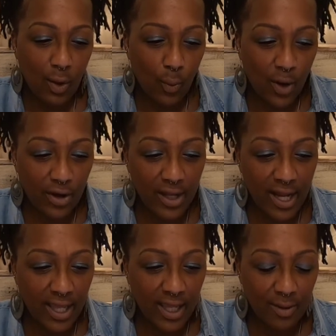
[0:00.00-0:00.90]
Where can
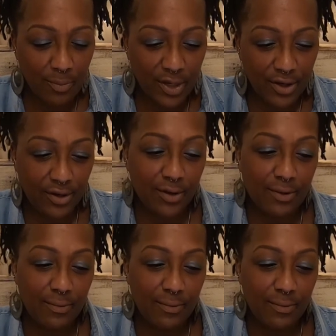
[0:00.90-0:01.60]
I get a beer?